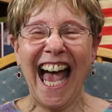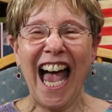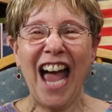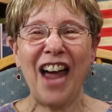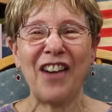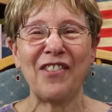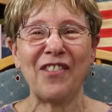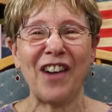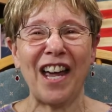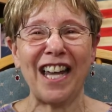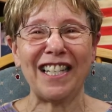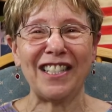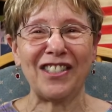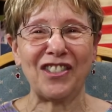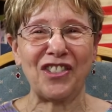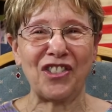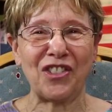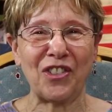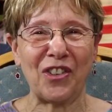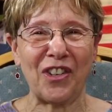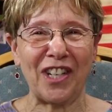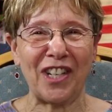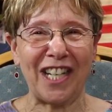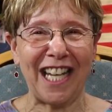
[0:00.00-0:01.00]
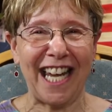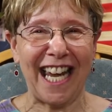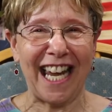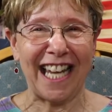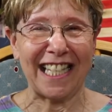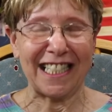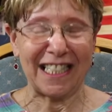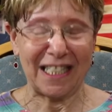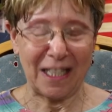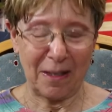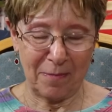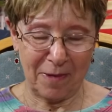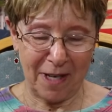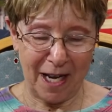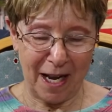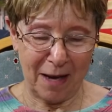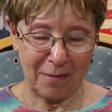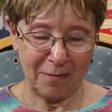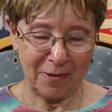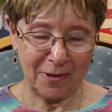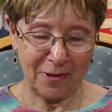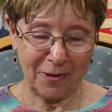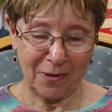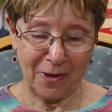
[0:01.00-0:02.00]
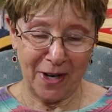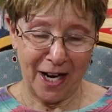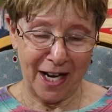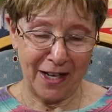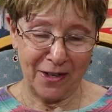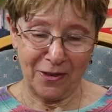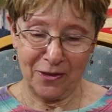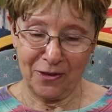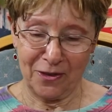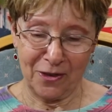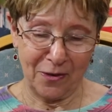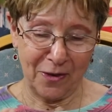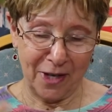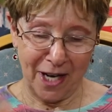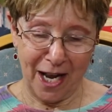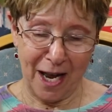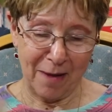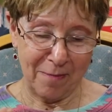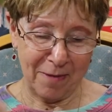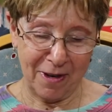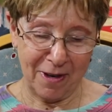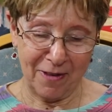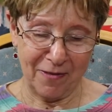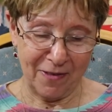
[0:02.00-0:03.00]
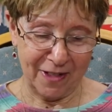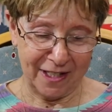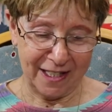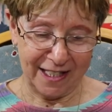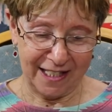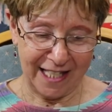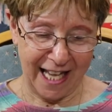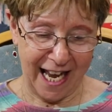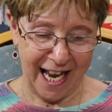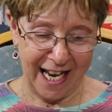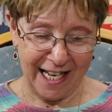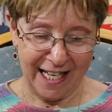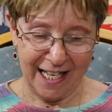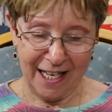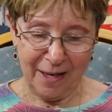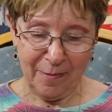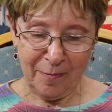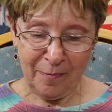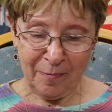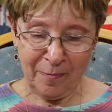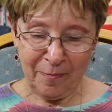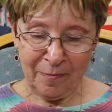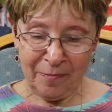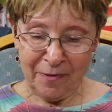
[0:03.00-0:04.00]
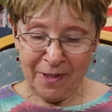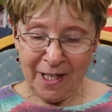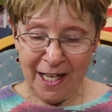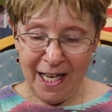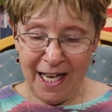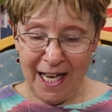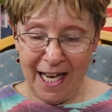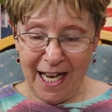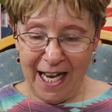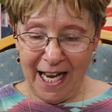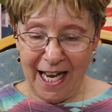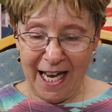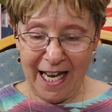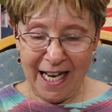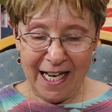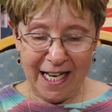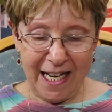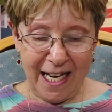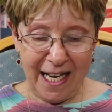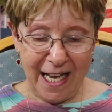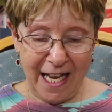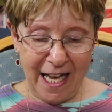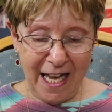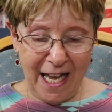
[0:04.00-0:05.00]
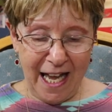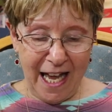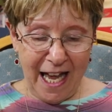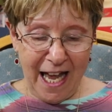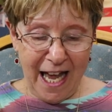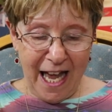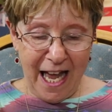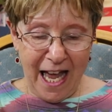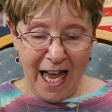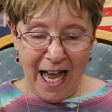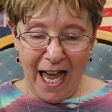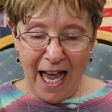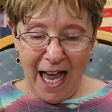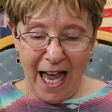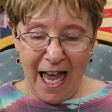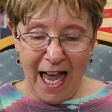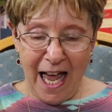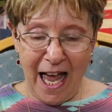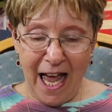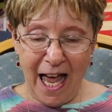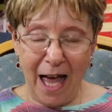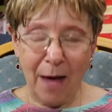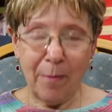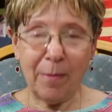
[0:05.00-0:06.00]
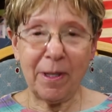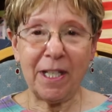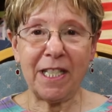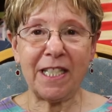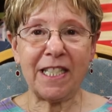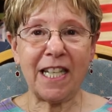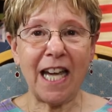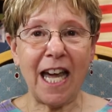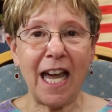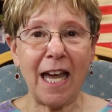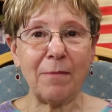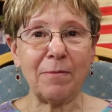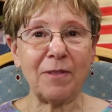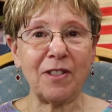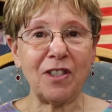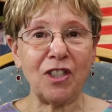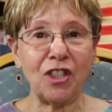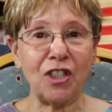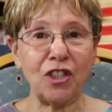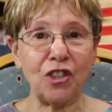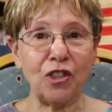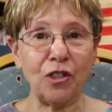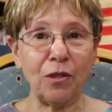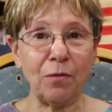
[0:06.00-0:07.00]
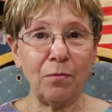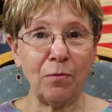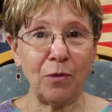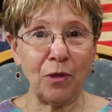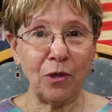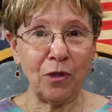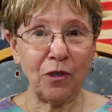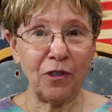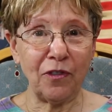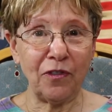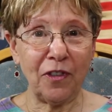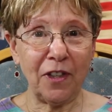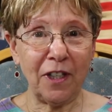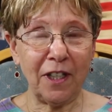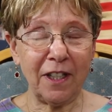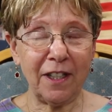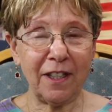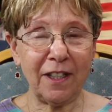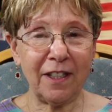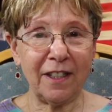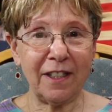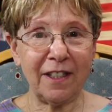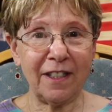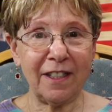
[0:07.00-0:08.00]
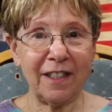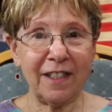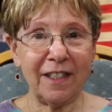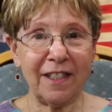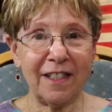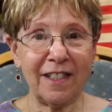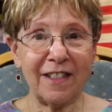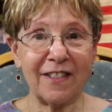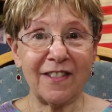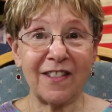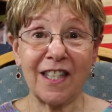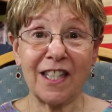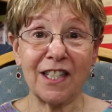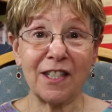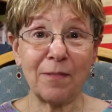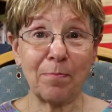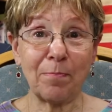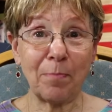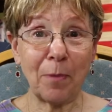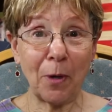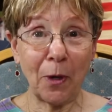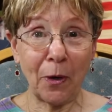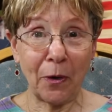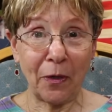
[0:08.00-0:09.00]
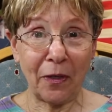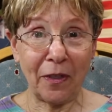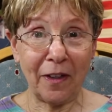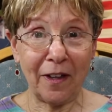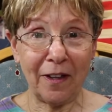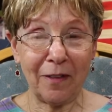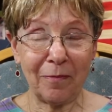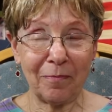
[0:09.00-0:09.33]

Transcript: I write in shorthand sometimes where I don't know what I'm even saying. And how many times did you move since birth?